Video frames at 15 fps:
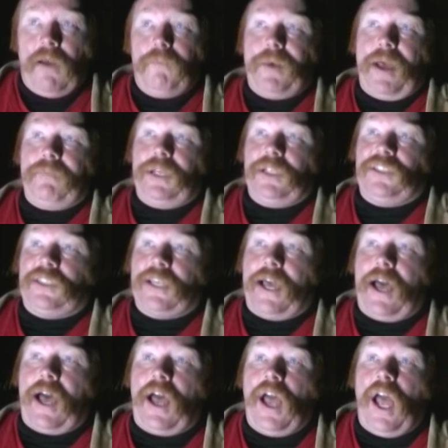Maybe it's
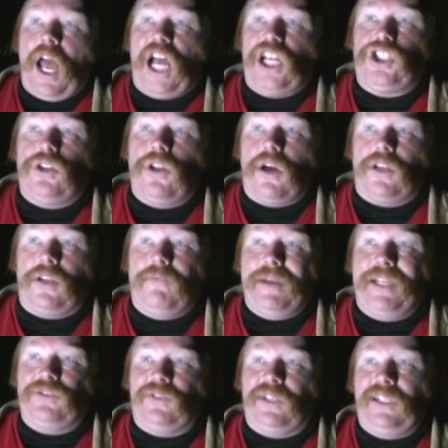a
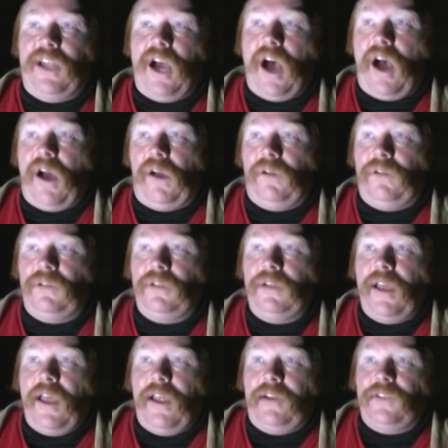schlockumentary, no.
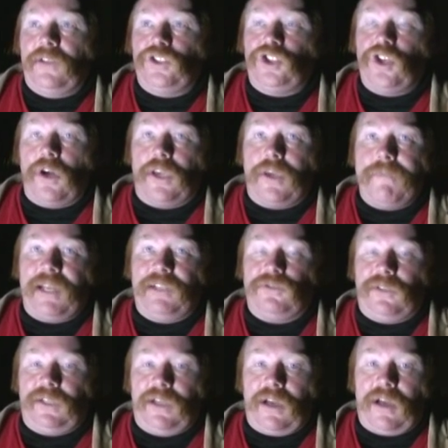
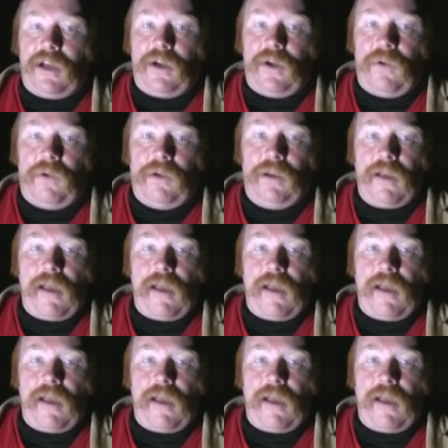Shockumentary, no.